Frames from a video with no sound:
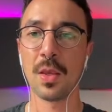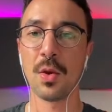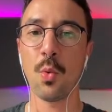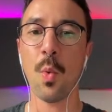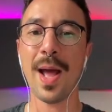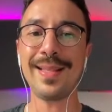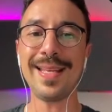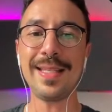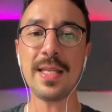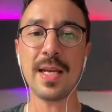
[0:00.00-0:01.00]
what
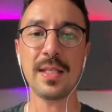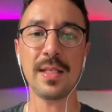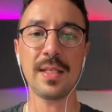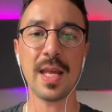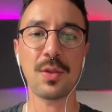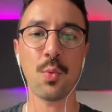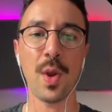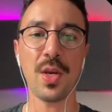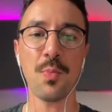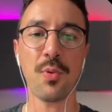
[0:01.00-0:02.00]
it does is that
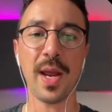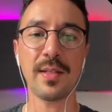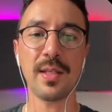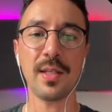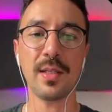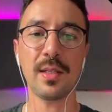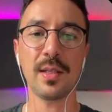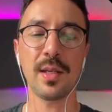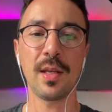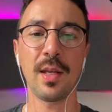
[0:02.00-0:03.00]
when you press it,
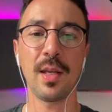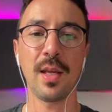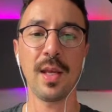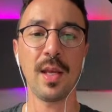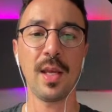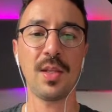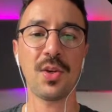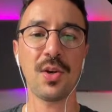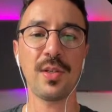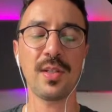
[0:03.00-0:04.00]
it
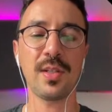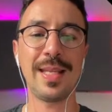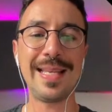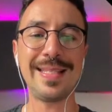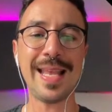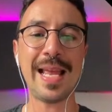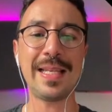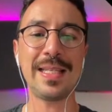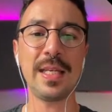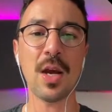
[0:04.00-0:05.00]
turns this
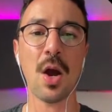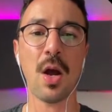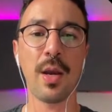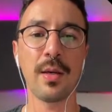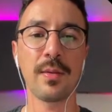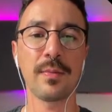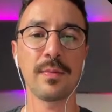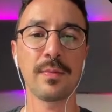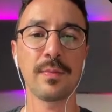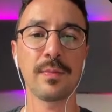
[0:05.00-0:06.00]
LED on.
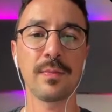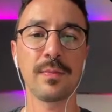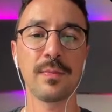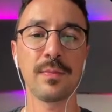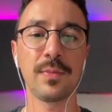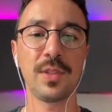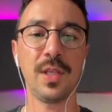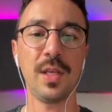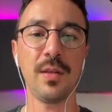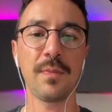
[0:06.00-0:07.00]

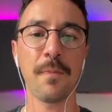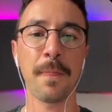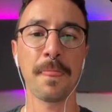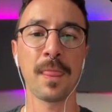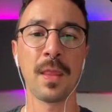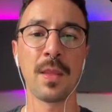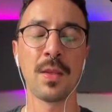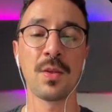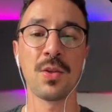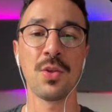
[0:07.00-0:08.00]
See?
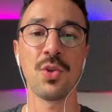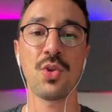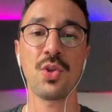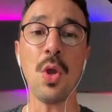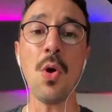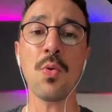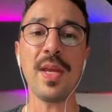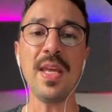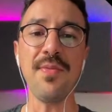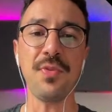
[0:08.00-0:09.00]
So
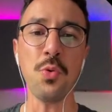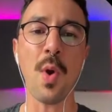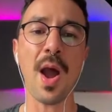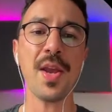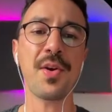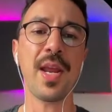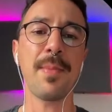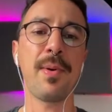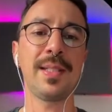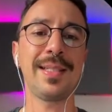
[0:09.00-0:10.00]
if you wire a
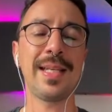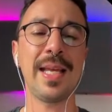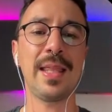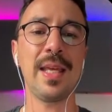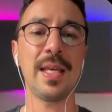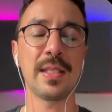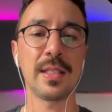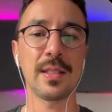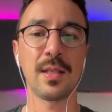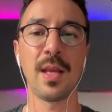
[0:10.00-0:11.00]
button like
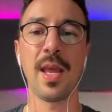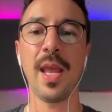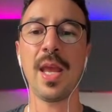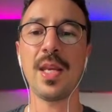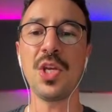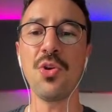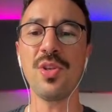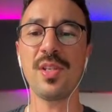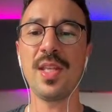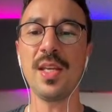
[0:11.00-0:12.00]
this and
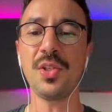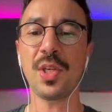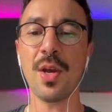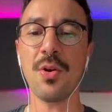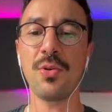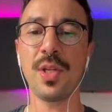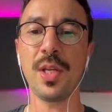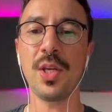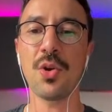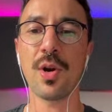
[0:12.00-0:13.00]
use this code
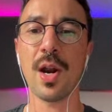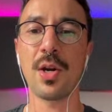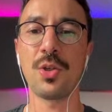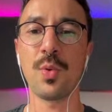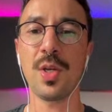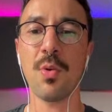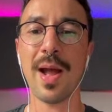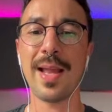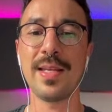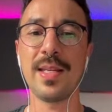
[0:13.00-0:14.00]
in your Arduino
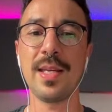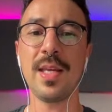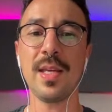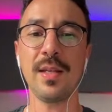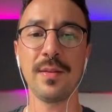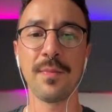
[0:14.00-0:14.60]
IDE